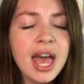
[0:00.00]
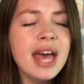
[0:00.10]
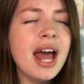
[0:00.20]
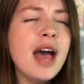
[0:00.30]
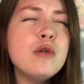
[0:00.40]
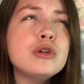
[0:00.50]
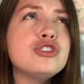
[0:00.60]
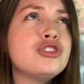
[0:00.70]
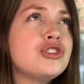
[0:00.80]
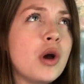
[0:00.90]
And I was
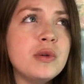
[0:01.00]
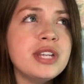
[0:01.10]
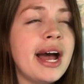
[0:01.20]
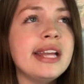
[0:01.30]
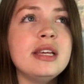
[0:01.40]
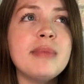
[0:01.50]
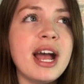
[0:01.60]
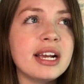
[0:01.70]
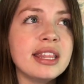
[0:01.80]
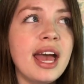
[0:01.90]
so tiny
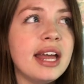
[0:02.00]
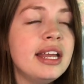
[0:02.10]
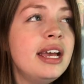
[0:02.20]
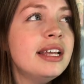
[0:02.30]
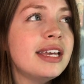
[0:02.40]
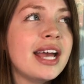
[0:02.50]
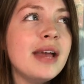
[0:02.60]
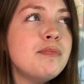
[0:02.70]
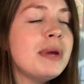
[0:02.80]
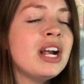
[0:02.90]
back then. Like I
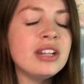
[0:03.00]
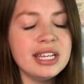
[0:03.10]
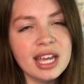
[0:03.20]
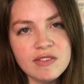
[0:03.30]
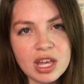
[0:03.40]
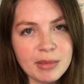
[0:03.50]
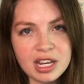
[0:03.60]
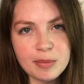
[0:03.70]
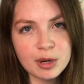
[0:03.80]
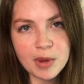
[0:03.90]
barely gave them
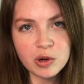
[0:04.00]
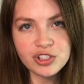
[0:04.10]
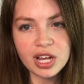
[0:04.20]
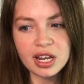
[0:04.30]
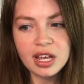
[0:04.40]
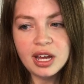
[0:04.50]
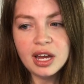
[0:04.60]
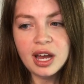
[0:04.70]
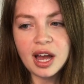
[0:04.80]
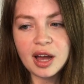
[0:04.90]
any promotion.
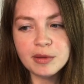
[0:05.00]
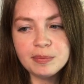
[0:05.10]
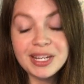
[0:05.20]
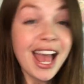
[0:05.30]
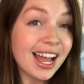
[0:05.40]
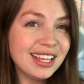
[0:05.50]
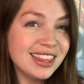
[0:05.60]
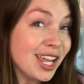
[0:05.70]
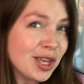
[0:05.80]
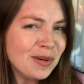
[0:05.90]
Uh, but yeah,
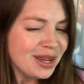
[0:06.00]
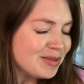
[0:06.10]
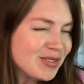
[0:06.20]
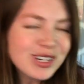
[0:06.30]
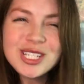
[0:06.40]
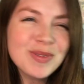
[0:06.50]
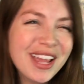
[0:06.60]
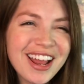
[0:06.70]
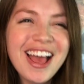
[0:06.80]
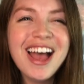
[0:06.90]
thank you. It was very
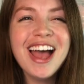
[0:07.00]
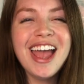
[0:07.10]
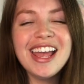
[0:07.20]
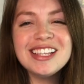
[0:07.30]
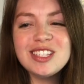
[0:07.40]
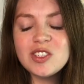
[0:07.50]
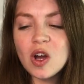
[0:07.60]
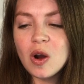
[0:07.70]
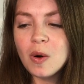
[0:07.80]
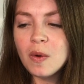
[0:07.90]
sweet. And
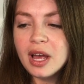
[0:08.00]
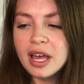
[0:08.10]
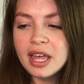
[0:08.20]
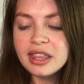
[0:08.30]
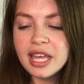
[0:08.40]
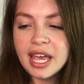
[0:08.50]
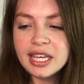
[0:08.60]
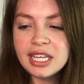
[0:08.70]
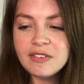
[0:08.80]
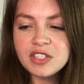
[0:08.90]
so they
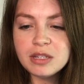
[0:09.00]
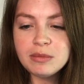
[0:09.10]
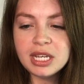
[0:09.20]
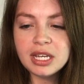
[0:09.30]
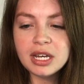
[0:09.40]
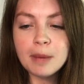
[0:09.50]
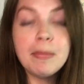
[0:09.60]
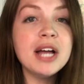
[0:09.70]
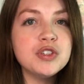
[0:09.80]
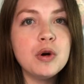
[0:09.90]
gifted me a
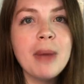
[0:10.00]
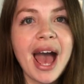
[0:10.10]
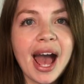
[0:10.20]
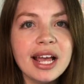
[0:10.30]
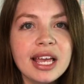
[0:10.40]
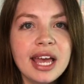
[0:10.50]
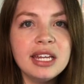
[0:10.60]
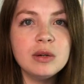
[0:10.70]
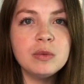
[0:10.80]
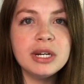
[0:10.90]
bundle pack and
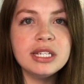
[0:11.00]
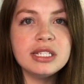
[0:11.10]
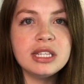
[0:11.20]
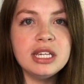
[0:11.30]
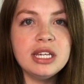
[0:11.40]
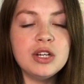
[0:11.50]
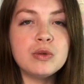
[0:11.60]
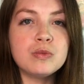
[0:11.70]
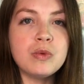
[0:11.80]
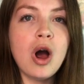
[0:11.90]
it was the
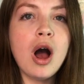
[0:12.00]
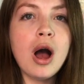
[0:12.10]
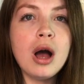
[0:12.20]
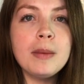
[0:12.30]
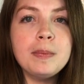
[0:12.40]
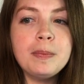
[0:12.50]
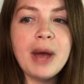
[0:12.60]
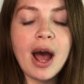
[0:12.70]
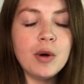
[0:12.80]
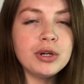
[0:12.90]
raw
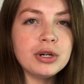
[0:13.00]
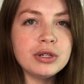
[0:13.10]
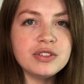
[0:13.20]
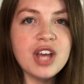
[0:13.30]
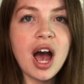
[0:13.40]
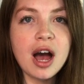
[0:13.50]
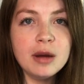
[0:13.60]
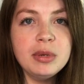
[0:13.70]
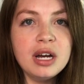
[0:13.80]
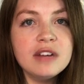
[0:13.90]
powder
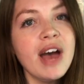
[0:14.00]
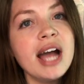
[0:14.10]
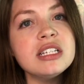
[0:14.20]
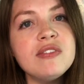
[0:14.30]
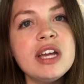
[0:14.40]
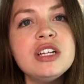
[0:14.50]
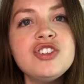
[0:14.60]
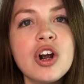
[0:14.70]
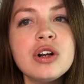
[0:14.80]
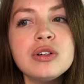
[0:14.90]
tub of activated
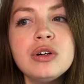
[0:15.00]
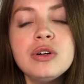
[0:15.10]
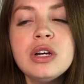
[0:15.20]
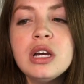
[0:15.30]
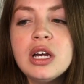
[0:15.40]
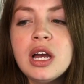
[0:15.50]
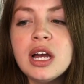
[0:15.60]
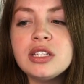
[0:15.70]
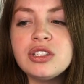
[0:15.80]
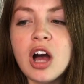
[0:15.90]
charcoal
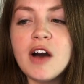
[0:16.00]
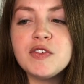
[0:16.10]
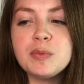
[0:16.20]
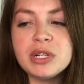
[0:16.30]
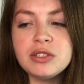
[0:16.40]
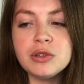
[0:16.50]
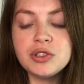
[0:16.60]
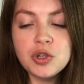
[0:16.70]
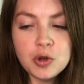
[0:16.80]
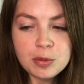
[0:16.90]
a soft bristle
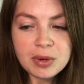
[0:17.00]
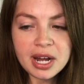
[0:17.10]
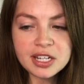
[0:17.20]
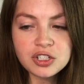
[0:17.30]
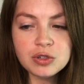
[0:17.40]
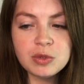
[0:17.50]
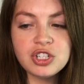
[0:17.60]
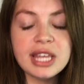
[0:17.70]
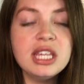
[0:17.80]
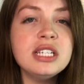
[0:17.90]
toothbrush, which
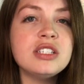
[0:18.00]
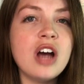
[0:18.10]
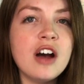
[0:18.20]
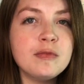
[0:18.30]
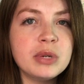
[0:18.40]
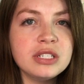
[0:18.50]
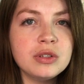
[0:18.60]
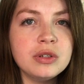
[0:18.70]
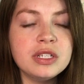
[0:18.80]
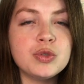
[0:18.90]
I think soft
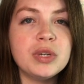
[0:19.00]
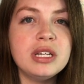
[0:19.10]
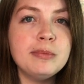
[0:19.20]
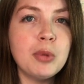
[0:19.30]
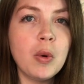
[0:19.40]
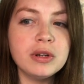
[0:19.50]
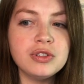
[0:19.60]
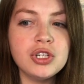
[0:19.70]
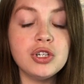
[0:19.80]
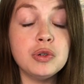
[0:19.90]
bristle is really important
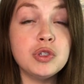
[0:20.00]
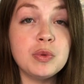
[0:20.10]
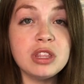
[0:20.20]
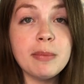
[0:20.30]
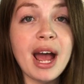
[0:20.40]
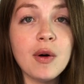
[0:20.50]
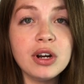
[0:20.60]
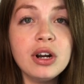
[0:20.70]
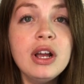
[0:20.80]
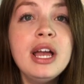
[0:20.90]
to use with the
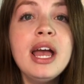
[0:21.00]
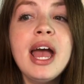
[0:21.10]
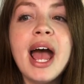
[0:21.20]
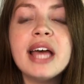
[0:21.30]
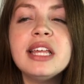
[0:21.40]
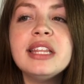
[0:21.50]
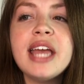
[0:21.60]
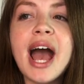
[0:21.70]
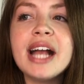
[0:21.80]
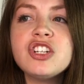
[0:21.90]
powder. And then they
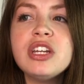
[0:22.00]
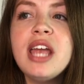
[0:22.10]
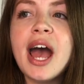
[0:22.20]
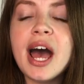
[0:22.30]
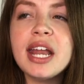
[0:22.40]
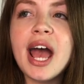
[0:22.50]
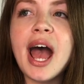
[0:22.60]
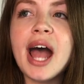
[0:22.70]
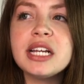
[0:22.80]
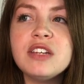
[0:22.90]
actually had
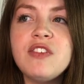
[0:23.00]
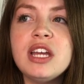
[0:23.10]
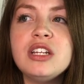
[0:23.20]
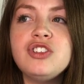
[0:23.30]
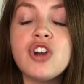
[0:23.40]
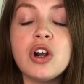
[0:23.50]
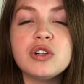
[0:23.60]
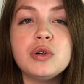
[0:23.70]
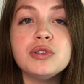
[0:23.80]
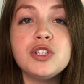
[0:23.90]
activated
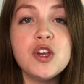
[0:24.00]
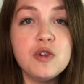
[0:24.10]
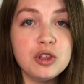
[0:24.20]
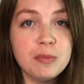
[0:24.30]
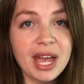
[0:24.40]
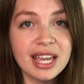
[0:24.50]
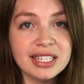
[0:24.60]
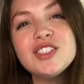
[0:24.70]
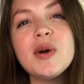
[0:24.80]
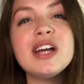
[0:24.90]
charcoal
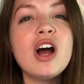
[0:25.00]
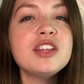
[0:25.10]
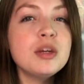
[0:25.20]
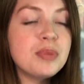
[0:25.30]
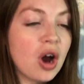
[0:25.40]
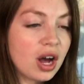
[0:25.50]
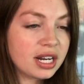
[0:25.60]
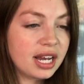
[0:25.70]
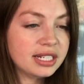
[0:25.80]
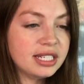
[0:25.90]
toothpaste. So I got the
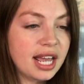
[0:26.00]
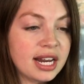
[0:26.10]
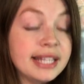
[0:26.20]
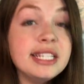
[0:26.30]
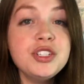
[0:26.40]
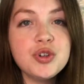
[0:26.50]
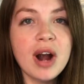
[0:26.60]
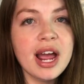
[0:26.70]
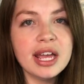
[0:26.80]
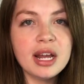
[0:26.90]
product and I did
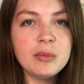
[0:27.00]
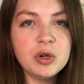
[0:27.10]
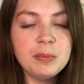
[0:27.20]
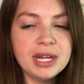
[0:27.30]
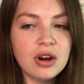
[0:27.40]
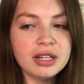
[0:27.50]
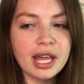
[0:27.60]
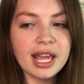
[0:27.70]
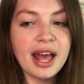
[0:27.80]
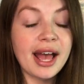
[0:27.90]
try it. I'm real big on
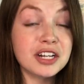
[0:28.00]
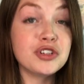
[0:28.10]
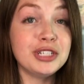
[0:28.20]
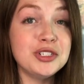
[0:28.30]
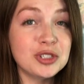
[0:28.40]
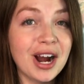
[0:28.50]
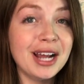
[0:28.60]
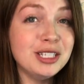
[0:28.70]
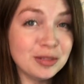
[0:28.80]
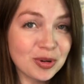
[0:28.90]
like actually
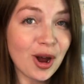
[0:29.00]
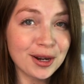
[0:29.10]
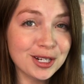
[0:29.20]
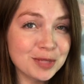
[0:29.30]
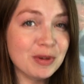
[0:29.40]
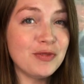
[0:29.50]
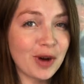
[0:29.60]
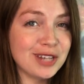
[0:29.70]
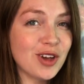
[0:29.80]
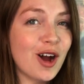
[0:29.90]
trying the products before
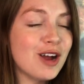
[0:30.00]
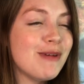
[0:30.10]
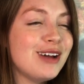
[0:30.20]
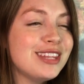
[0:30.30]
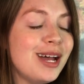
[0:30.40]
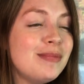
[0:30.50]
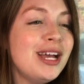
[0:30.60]
I talk about them.